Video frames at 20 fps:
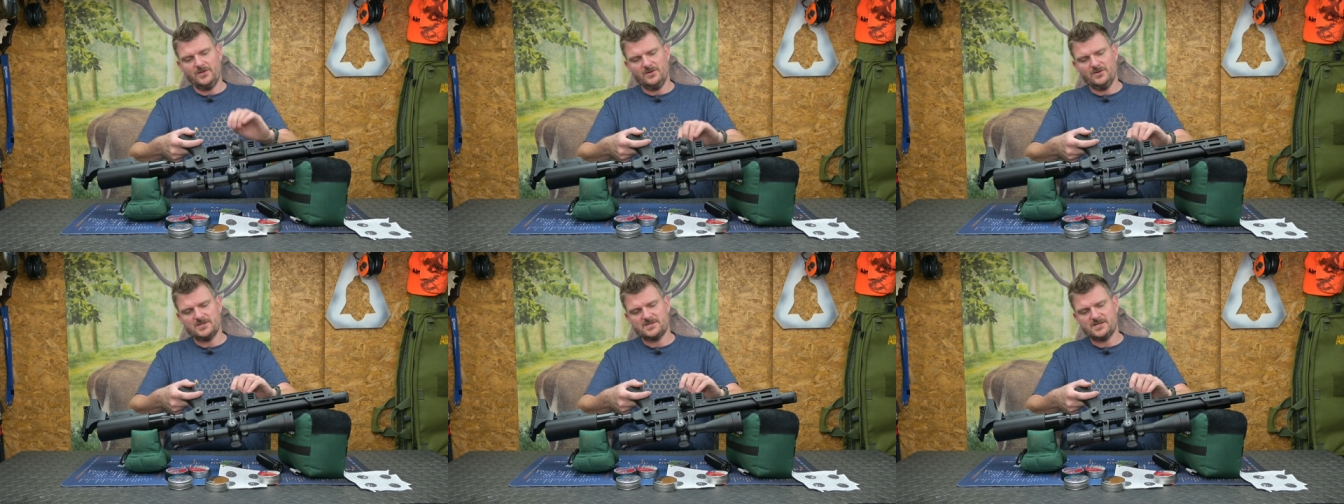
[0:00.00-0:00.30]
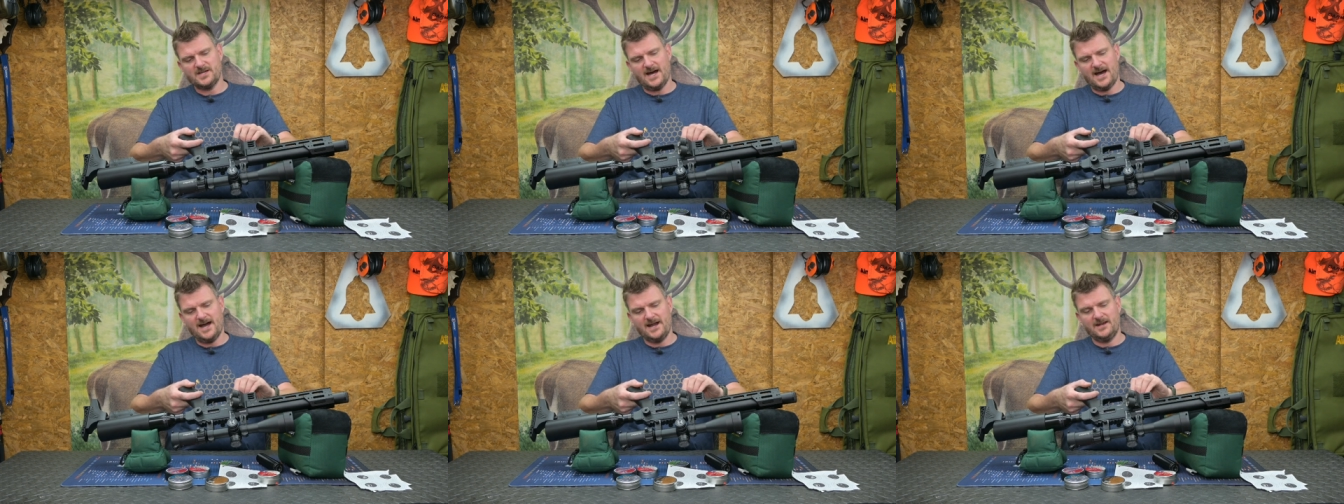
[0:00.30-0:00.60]
the
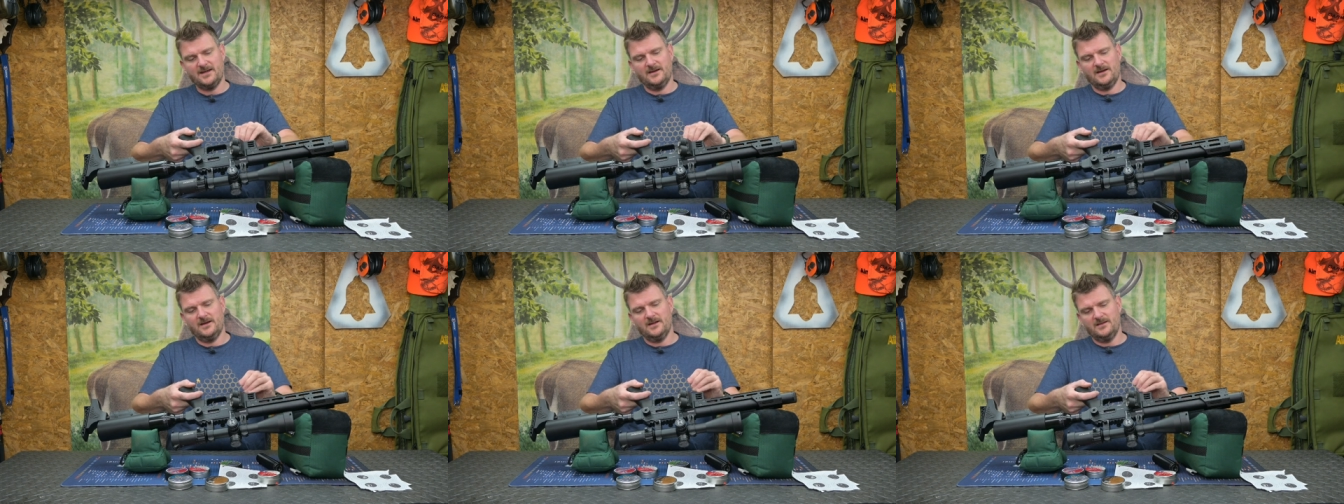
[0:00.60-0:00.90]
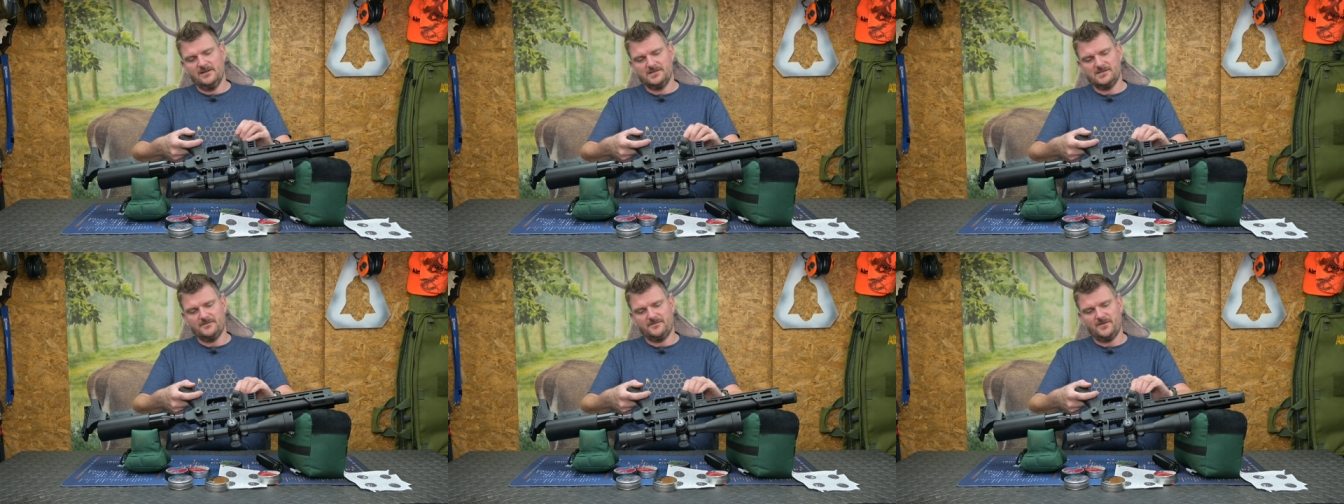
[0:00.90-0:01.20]
underside,
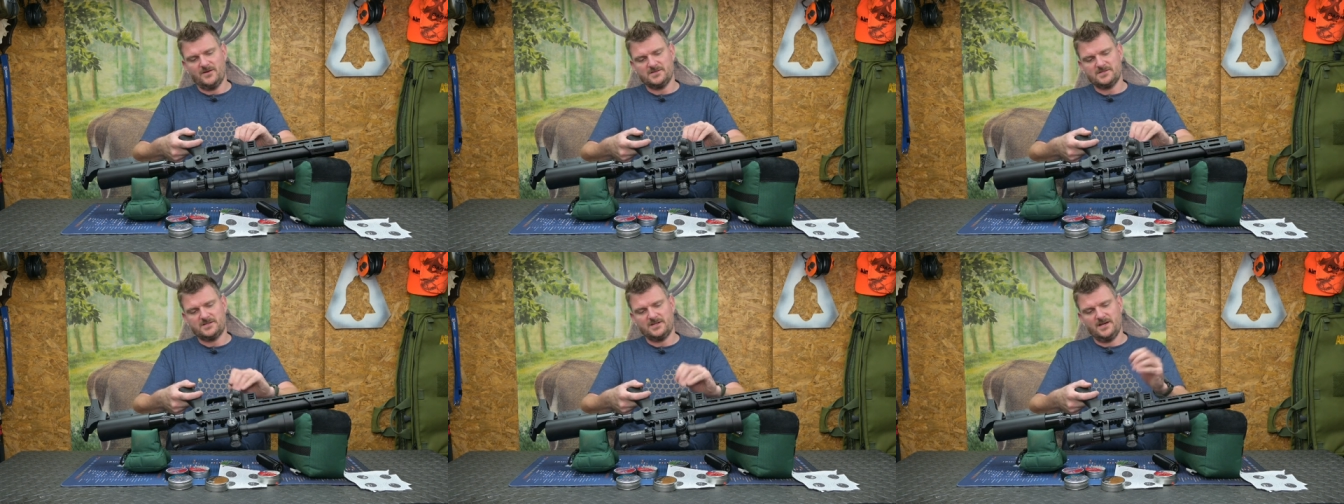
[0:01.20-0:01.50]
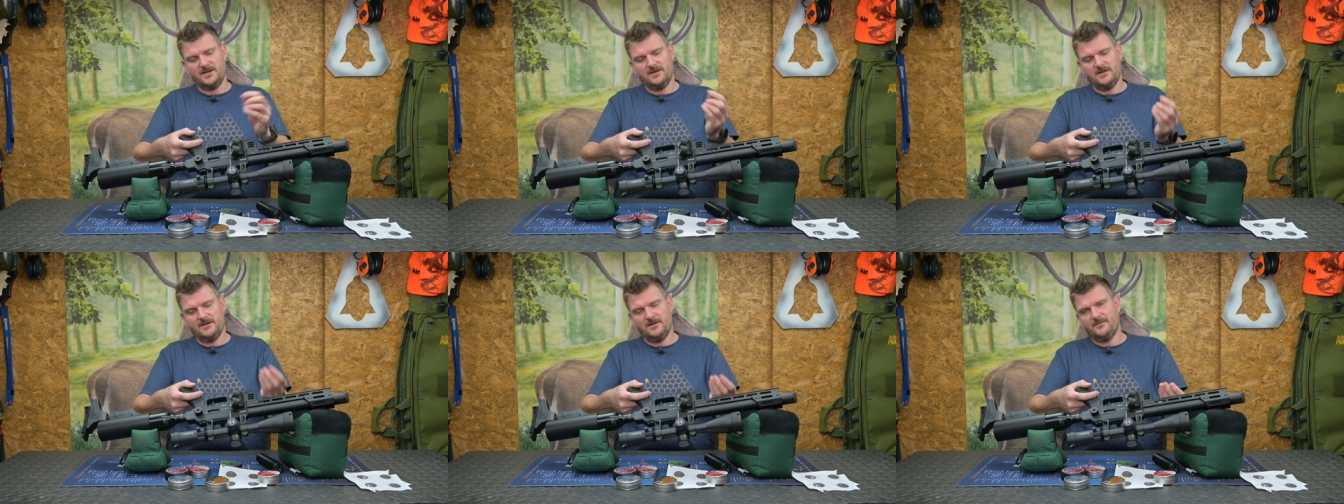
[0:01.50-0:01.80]
there's a
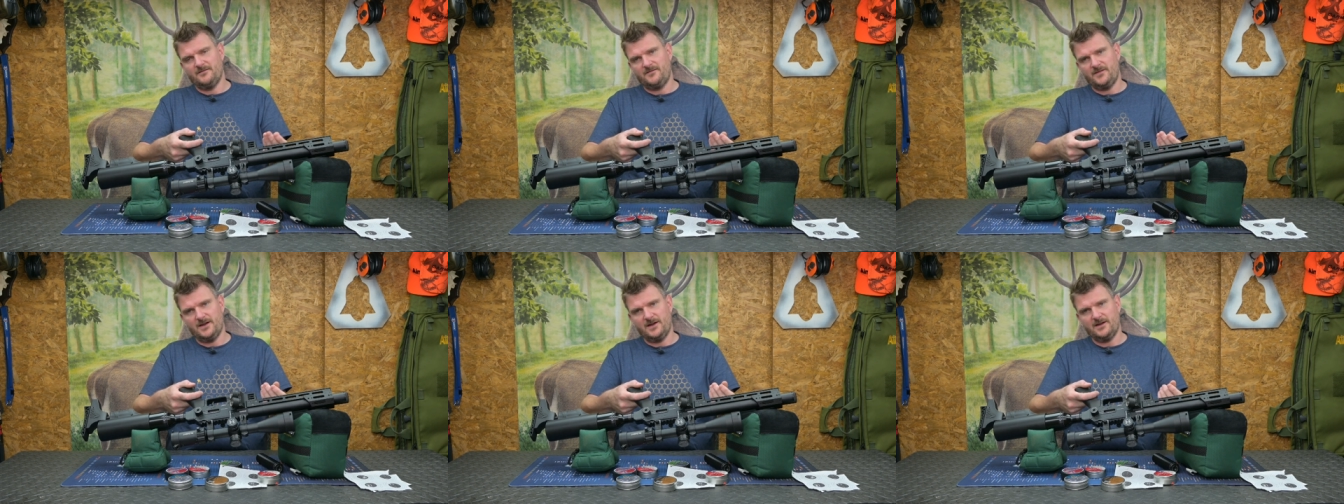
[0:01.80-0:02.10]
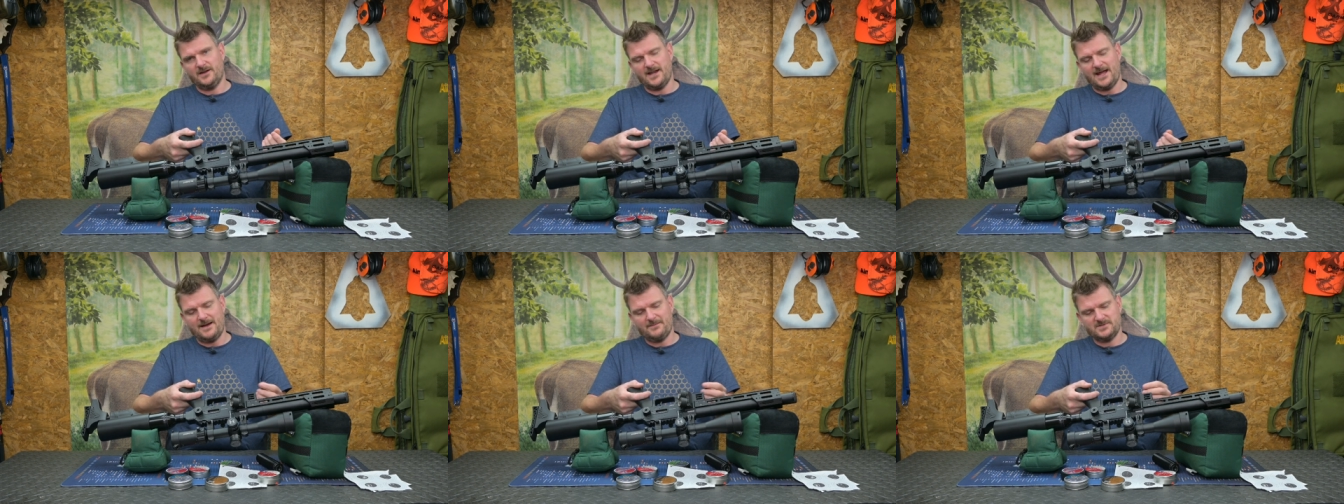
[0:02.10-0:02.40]
Foster
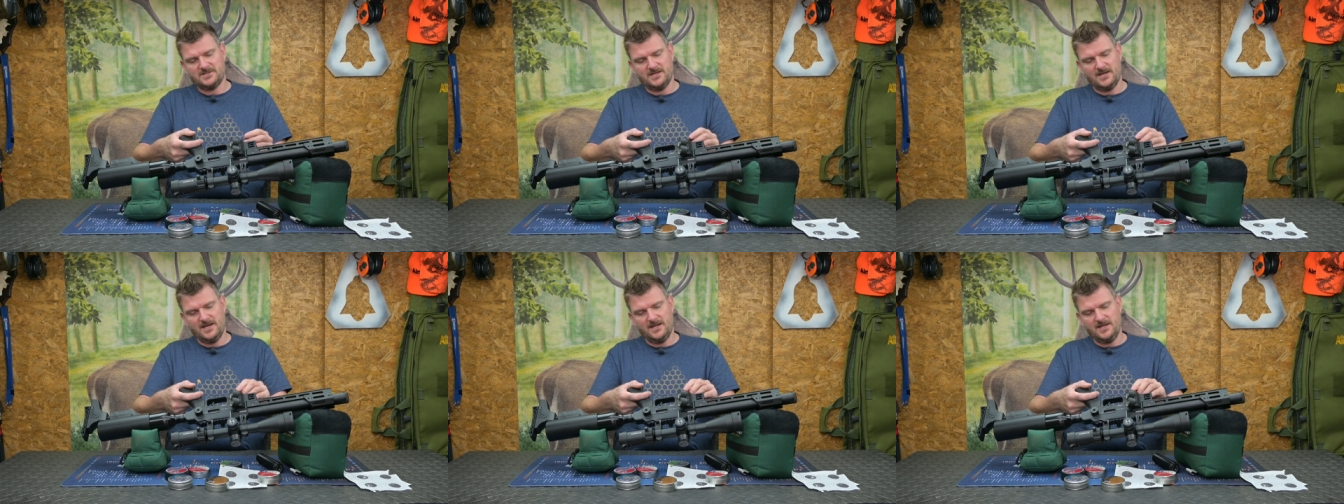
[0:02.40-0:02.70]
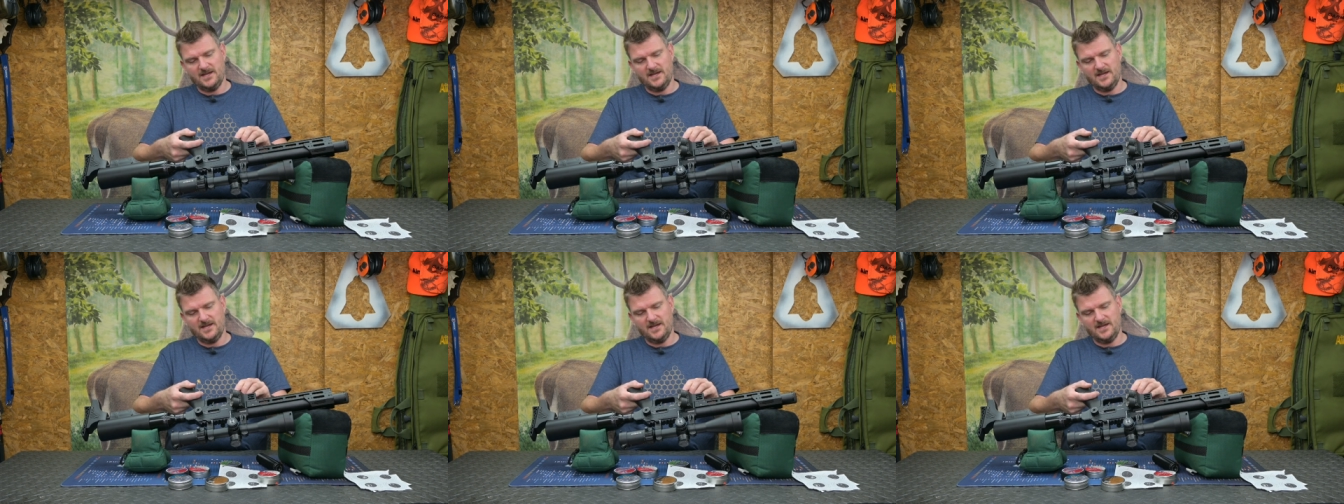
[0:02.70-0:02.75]
filler adapter.